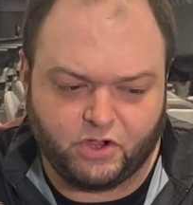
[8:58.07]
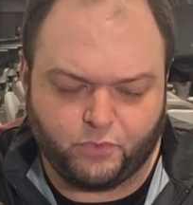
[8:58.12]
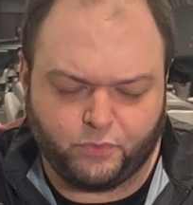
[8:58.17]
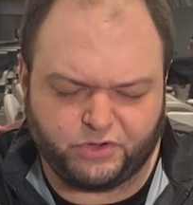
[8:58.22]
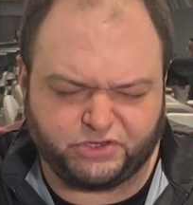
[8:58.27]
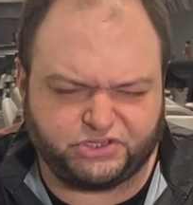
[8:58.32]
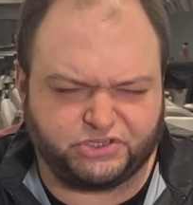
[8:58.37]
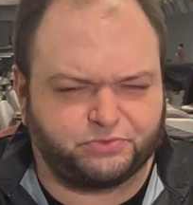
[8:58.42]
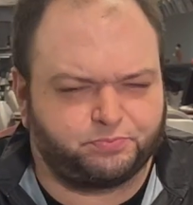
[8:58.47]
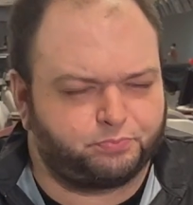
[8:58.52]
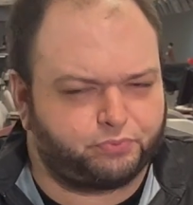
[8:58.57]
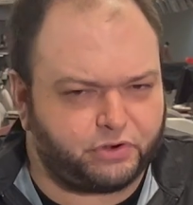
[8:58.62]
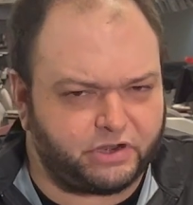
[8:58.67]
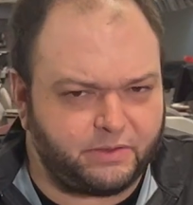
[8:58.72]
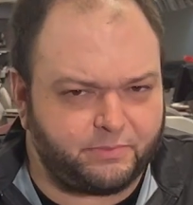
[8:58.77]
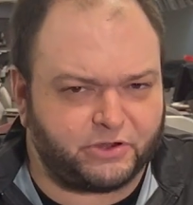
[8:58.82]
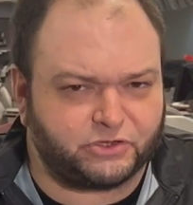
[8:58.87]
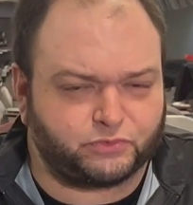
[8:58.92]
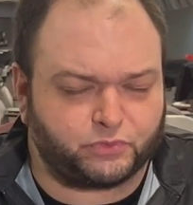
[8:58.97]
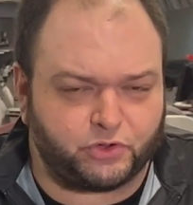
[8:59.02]
which is
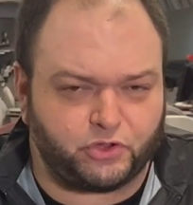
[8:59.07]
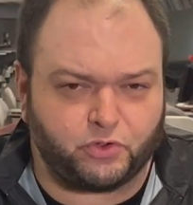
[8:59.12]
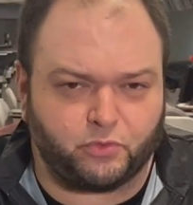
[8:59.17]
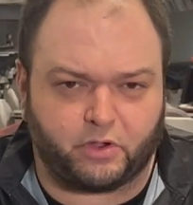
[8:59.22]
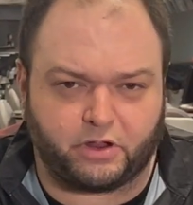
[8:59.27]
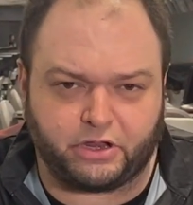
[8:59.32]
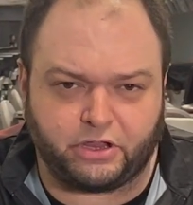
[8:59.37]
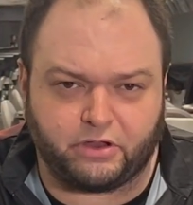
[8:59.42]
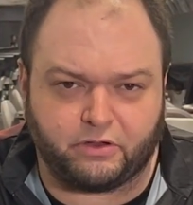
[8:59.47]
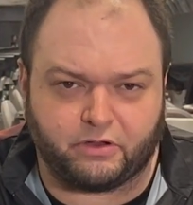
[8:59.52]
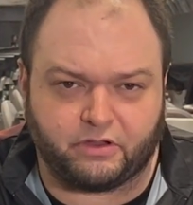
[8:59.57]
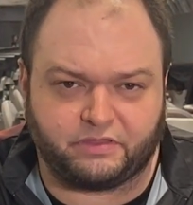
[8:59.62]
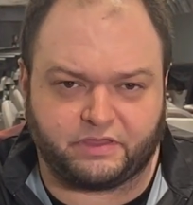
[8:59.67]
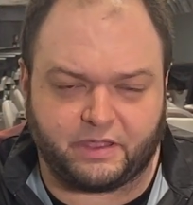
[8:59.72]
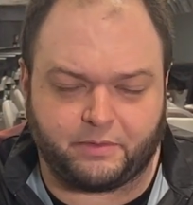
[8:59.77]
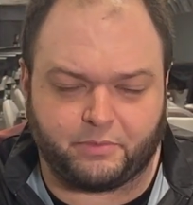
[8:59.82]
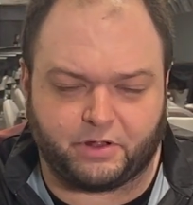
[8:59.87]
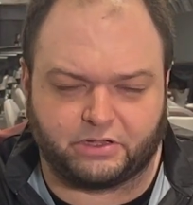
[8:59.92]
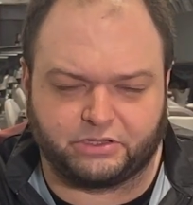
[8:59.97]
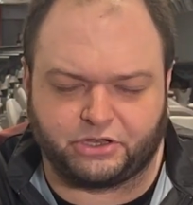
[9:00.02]
pretty much what you want a
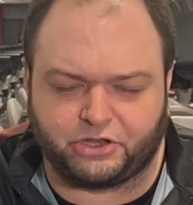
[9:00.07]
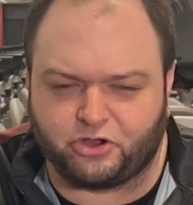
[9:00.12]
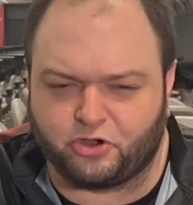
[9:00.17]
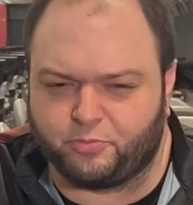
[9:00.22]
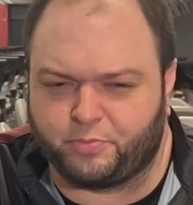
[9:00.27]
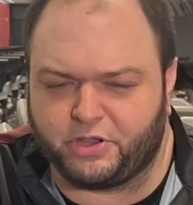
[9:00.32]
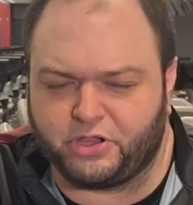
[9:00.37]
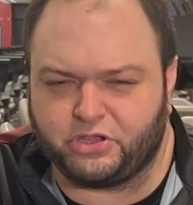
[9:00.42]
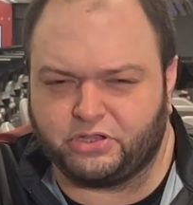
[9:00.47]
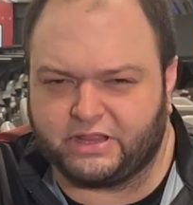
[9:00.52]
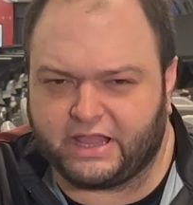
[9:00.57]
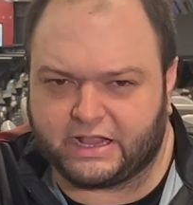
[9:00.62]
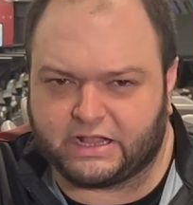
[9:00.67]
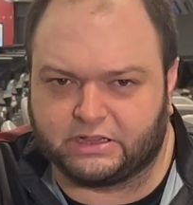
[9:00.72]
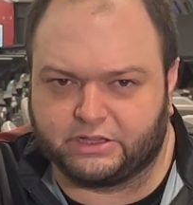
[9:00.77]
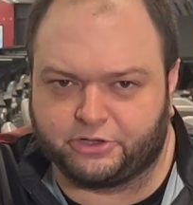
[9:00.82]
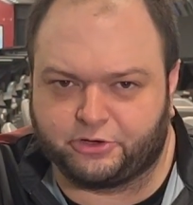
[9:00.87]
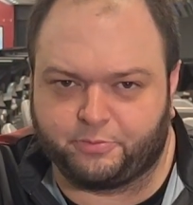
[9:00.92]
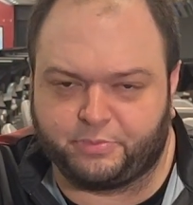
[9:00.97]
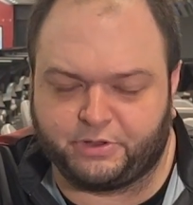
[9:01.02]
urethane ball to do, but you'd like a little